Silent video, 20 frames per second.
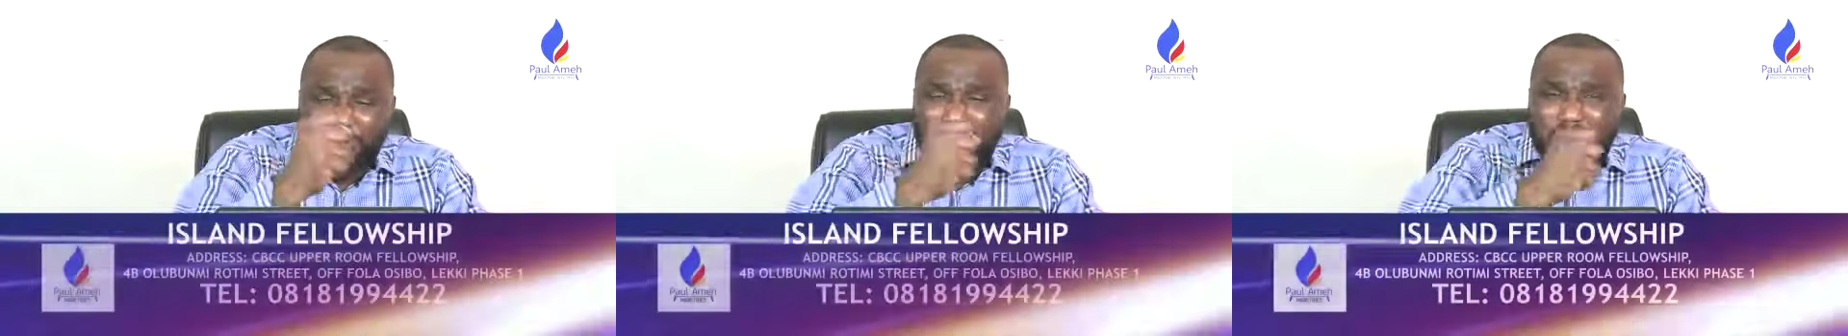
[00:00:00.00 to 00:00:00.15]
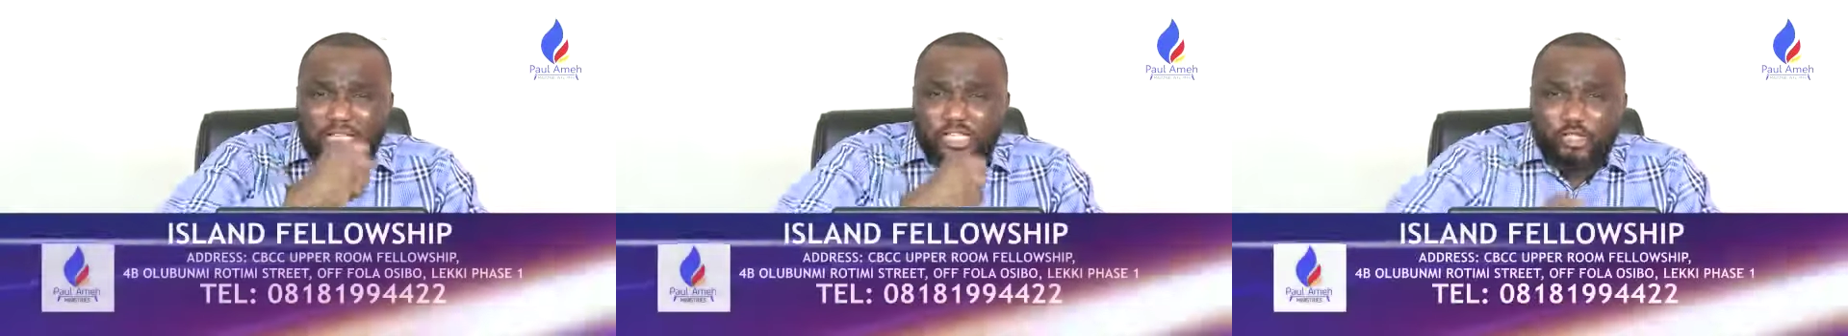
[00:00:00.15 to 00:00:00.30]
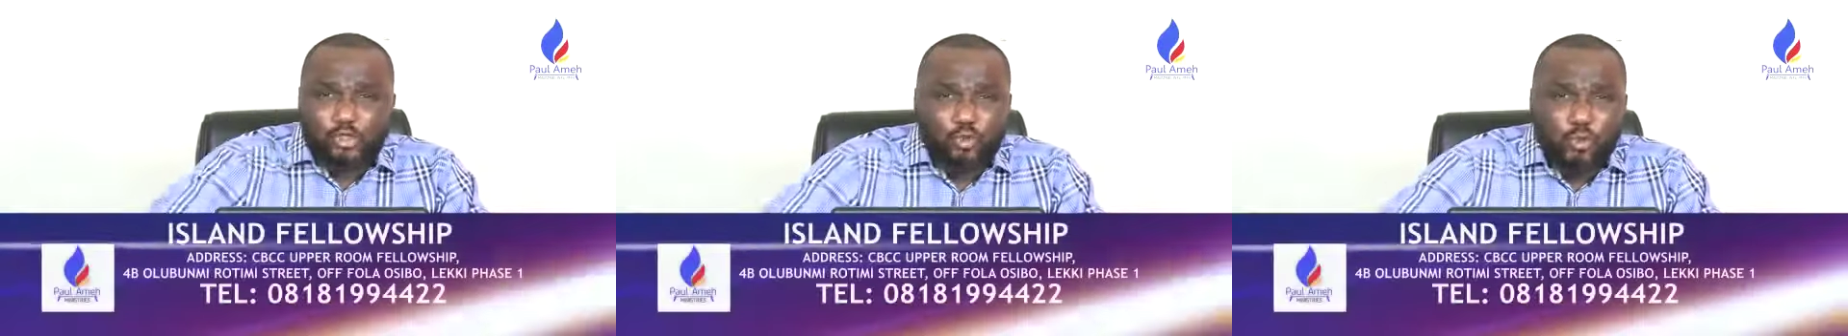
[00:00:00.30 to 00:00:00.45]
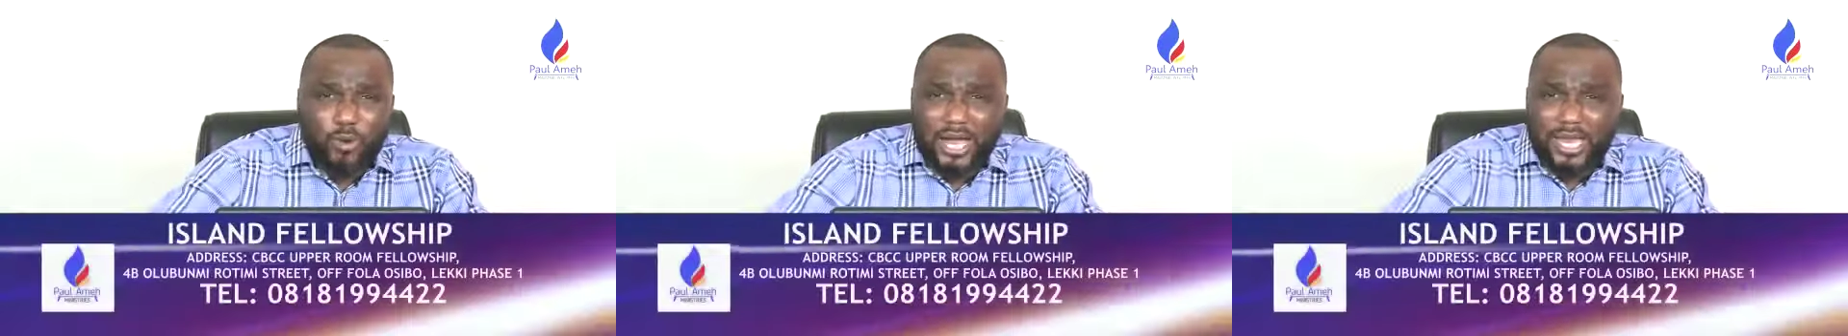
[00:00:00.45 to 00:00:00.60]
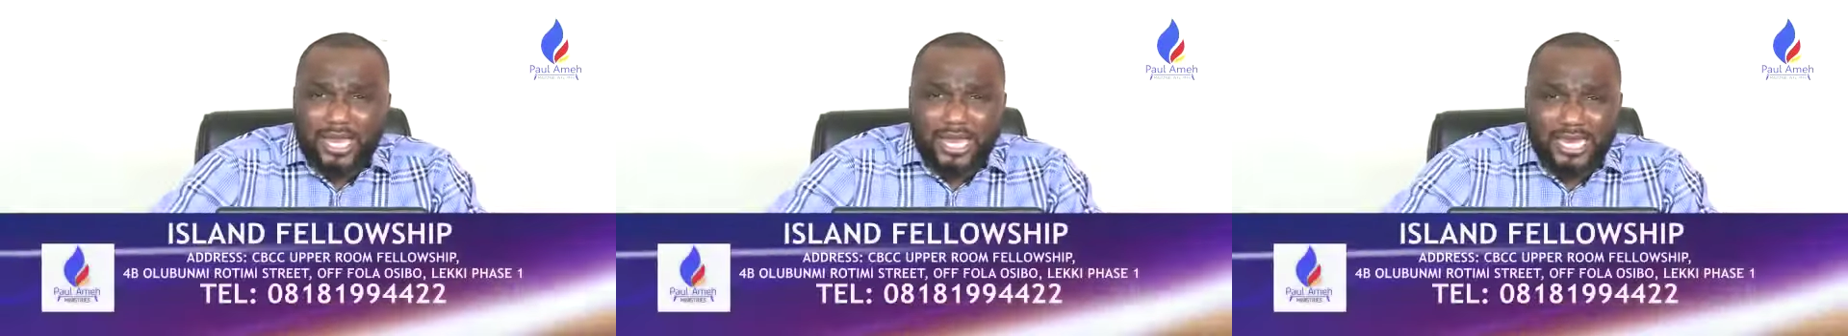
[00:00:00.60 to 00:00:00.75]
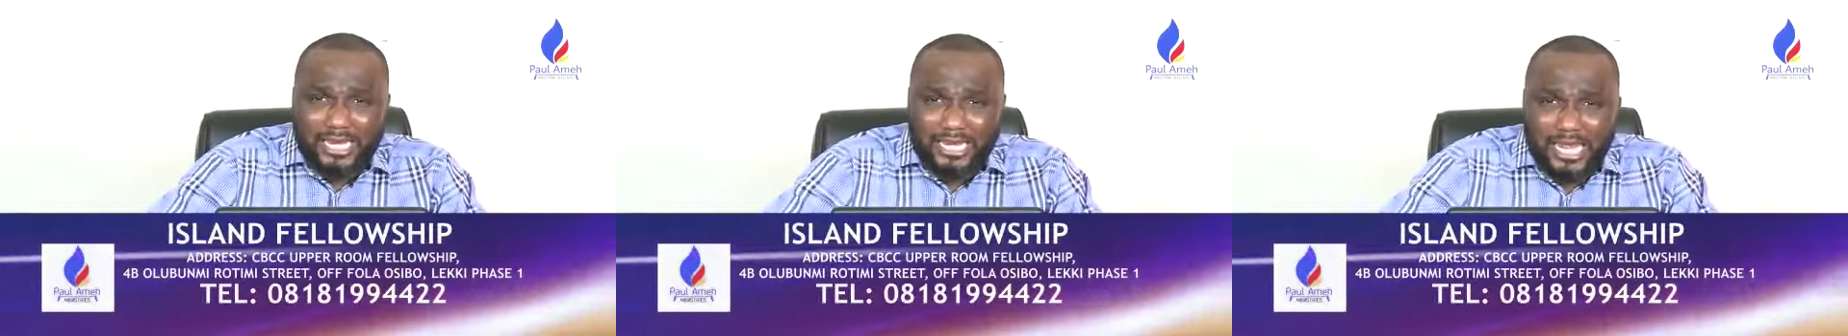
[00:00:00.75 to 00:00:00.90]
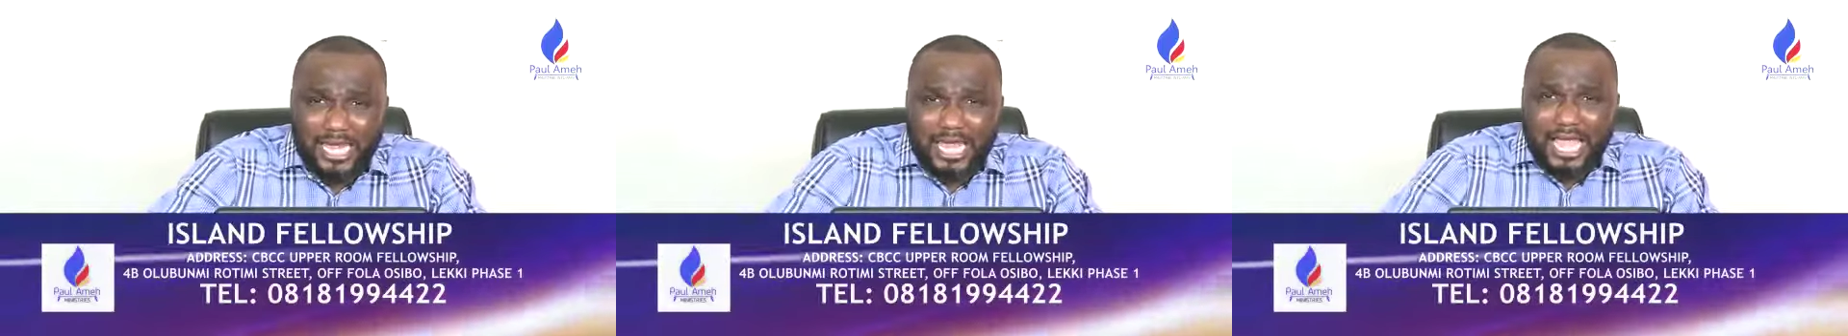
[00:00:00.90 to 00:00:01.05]
place you are
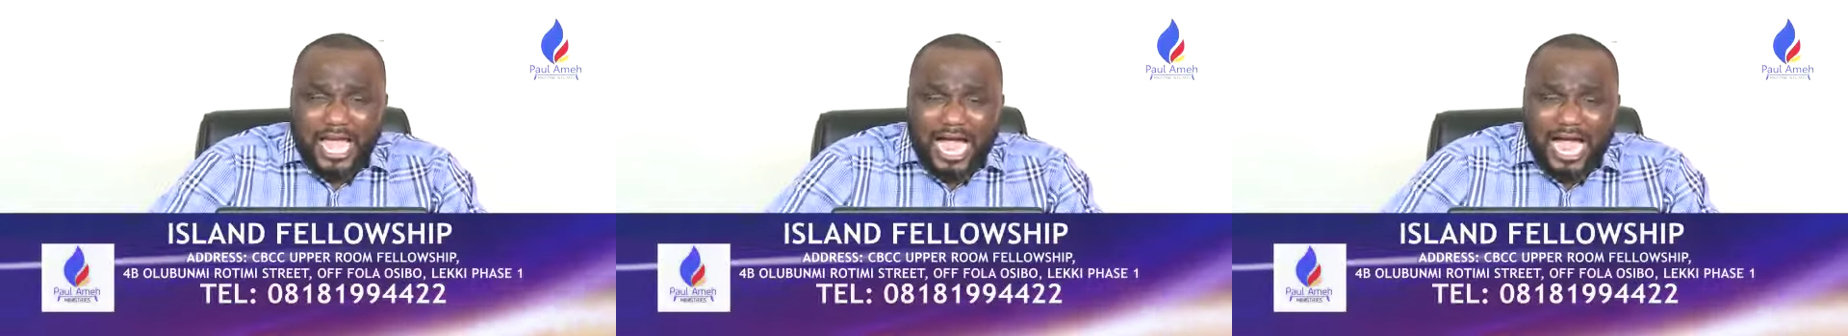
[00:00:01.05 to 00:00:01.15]
in,